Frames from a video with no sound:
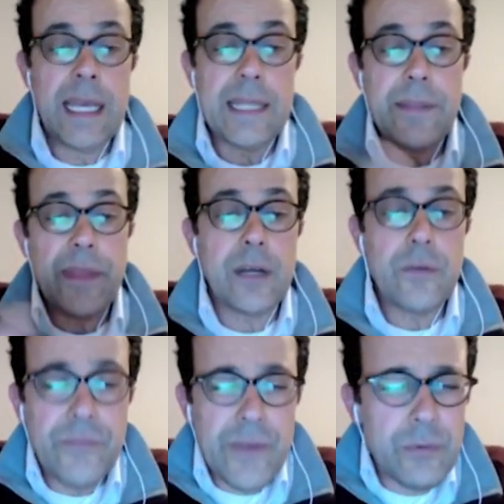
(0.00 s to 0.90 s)
And
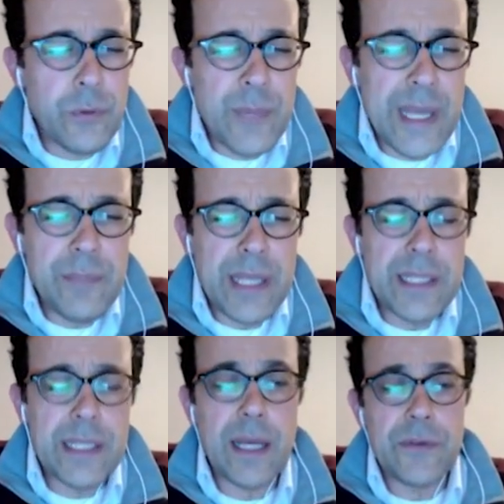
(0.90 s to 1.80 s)
there were
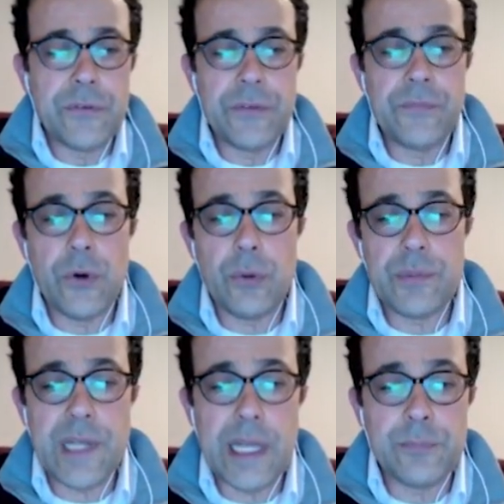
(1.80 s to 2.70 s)
many other
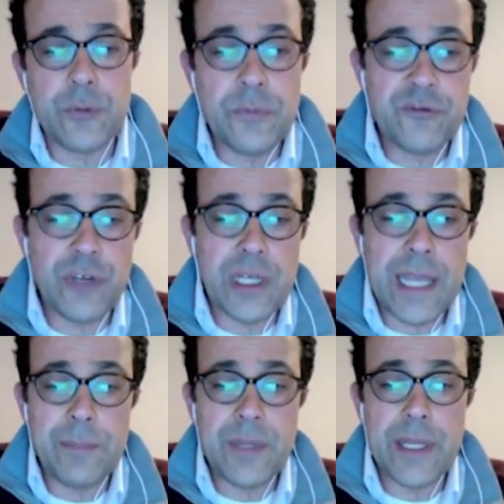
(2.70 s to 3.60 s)
reforms, like provincial
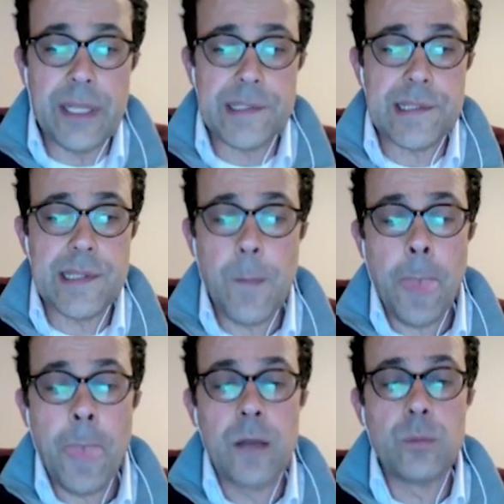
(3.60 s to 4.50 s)
cabinets,
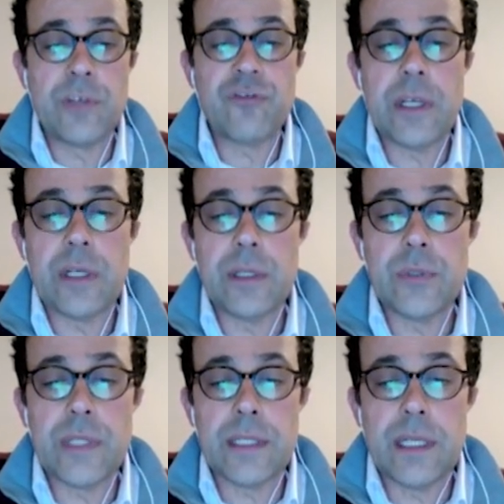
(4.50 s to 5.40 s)
which
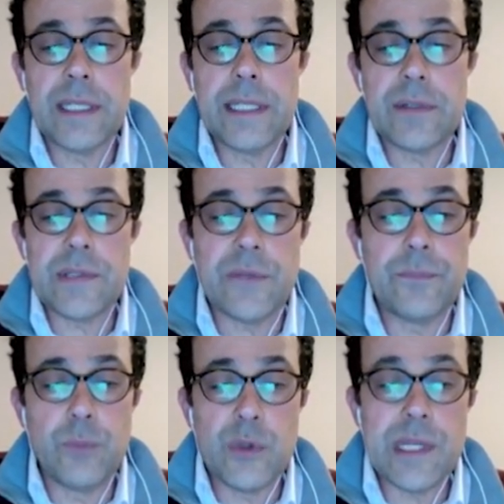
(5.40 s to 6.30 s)
included leaders
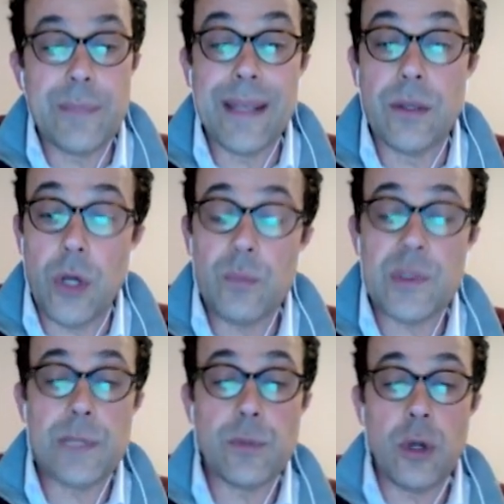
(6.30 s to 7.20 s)
of Muslim and
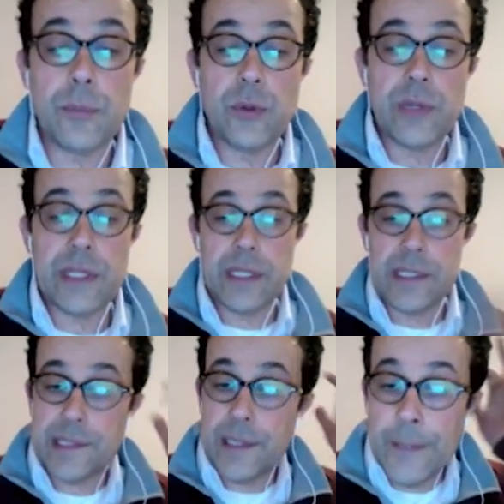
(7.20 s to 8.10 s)
non-Muslim
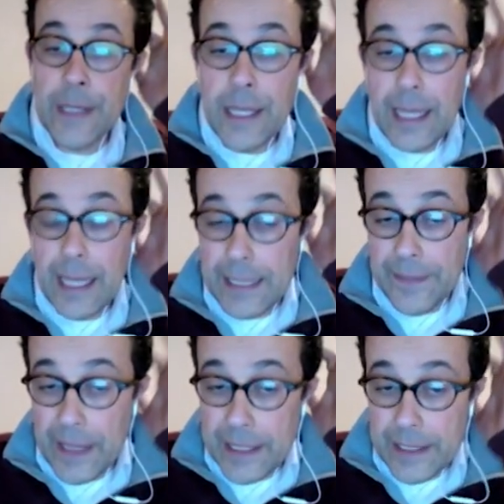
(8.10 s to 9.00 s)
communities.
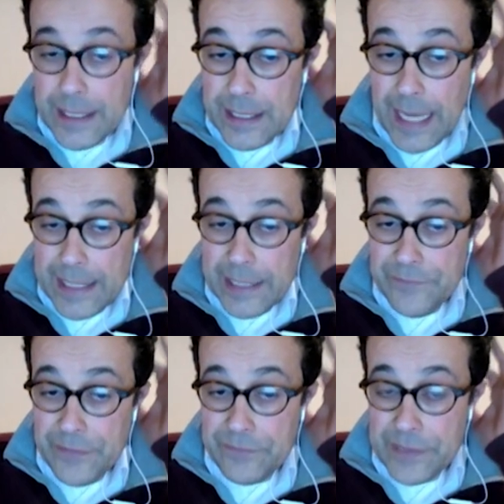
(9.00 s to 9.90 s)
And then in
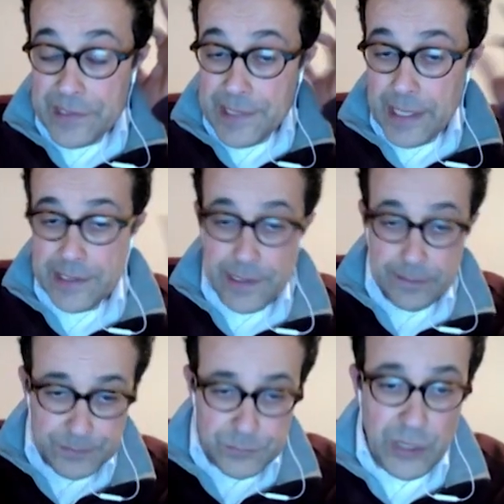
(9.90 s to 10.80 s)
1856,
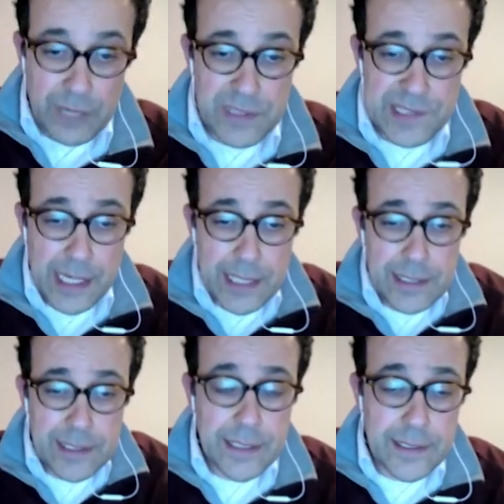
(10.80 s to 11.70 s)
we have a
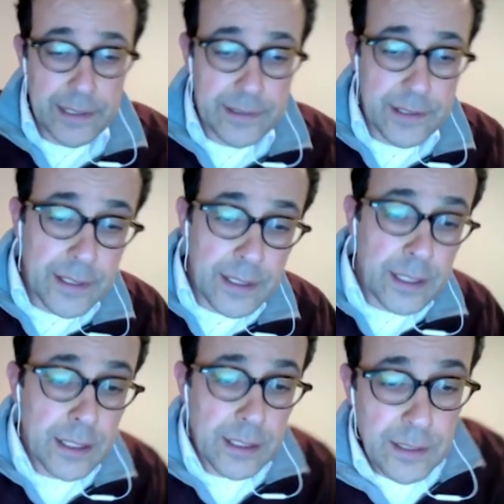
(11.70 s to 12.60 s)
second edict,
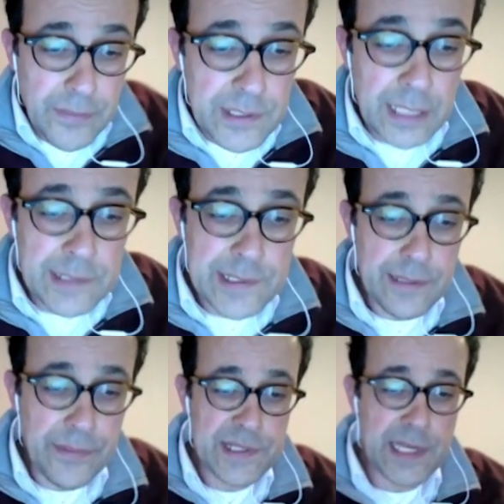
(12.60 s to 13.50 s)
the
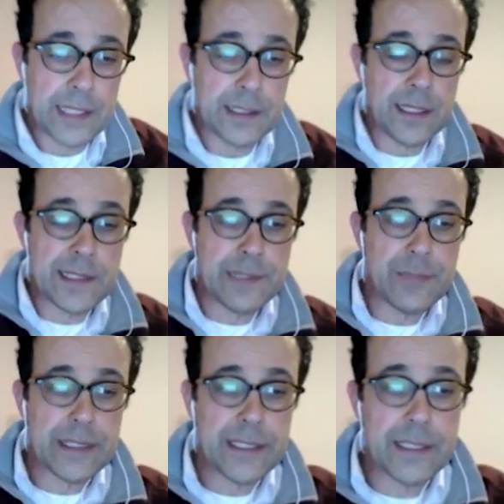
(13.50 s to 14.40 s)
second
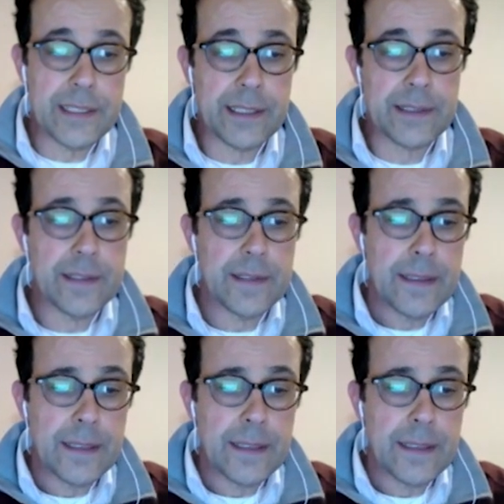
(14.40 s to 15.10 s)
Tanzimat edict,